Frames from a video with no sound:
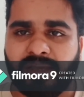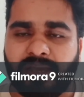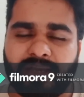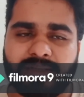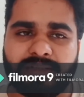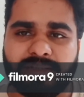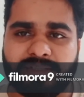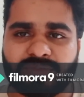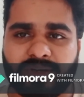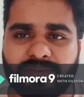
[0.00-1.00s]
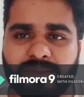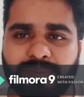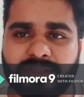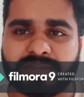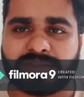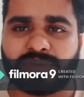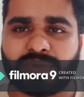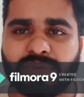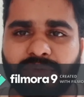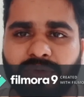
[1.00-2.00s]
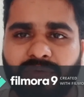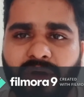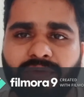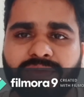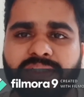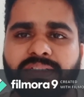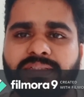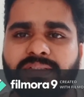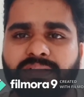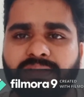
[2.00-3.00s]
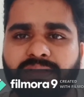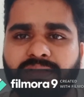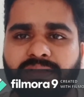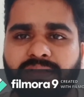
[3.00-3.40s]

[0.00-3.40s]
and he is one of the persons who founded the